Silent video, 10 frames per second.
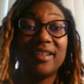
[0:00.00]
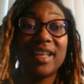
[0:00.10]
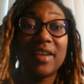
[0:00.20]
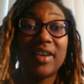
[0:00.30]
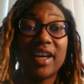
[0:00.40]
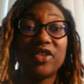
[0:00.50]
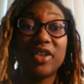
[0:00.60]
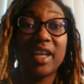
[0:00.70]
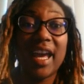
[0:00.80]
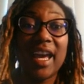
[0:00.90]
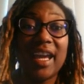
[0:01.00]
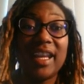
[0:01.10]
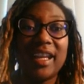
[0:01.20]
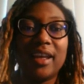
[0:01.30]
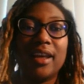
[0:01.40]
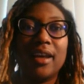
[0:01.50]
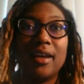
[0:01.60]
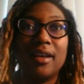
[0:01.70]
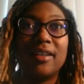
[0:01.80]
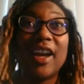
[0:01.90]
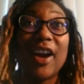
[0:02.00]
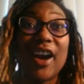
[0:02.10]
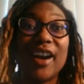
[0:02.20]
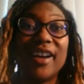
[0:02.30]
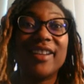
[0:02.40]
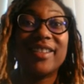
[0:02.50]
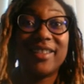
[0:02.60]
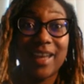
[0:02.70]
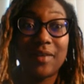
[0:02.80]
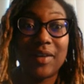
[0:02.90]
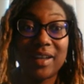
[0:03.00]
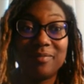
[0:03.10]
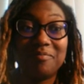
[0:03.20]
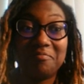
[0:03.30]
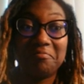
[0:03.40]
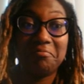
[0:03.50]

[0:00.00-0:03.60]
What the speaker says: And in 780, there are 7